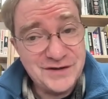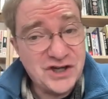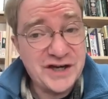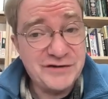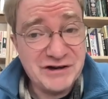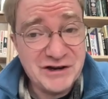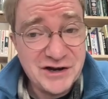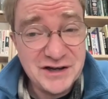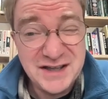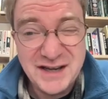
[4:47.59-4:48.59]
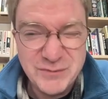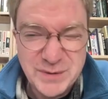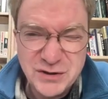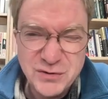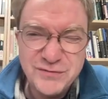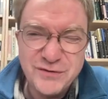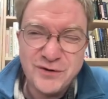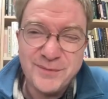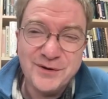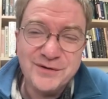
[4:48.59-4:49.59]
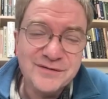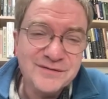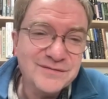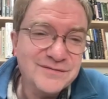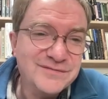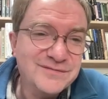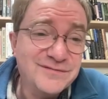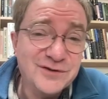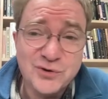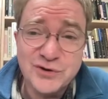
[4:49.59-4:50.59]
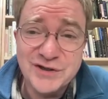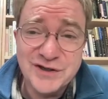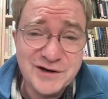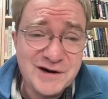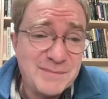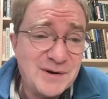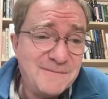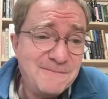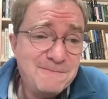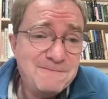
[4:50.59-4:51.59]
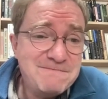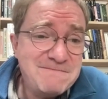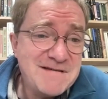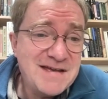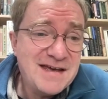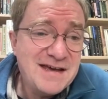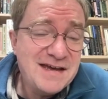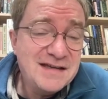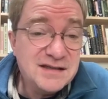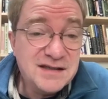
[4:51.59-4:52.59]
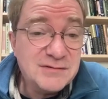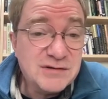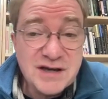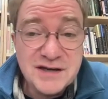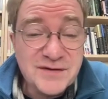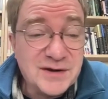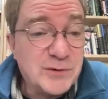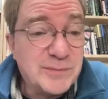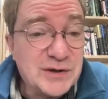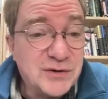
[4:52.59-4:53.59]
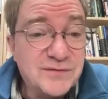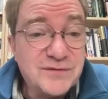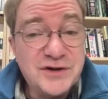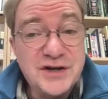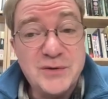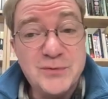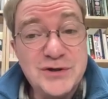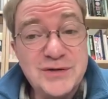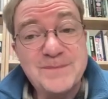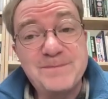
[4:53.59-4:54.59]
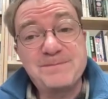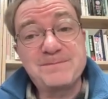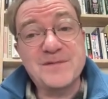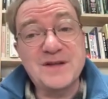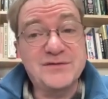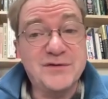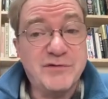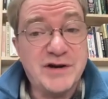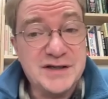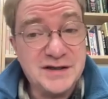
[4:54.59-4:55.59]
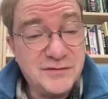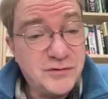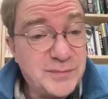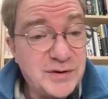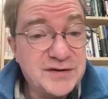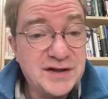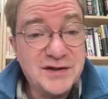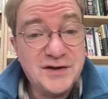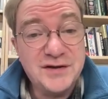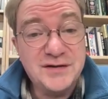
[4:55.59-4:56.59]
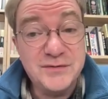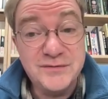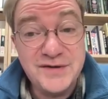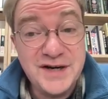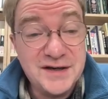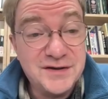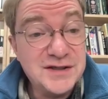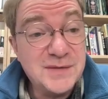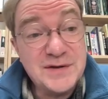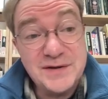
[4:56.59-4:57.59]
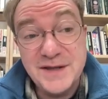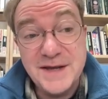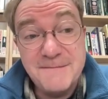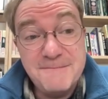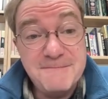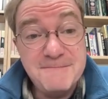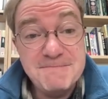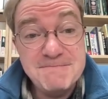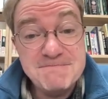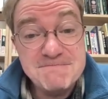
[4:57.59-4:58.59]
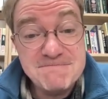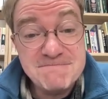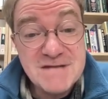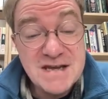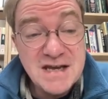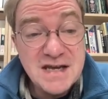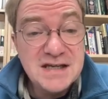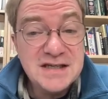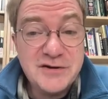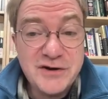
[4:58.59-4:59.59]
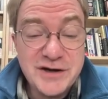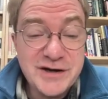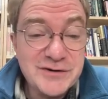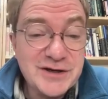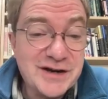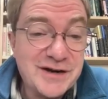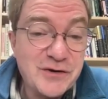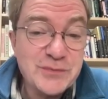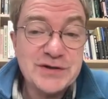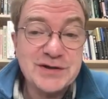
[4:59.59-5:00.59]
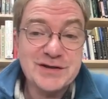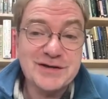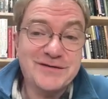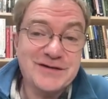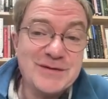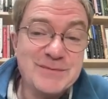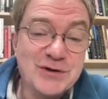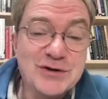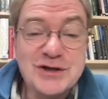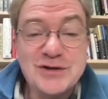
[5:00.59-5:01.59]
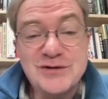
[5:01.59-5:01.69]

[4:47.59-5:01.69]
Kind regards. That would be too formal for talking to your grandma. This kind of thing would be good for a note if you're writing or a birthday card to a friend, something like that. So, okay, I hope this is of some use to you.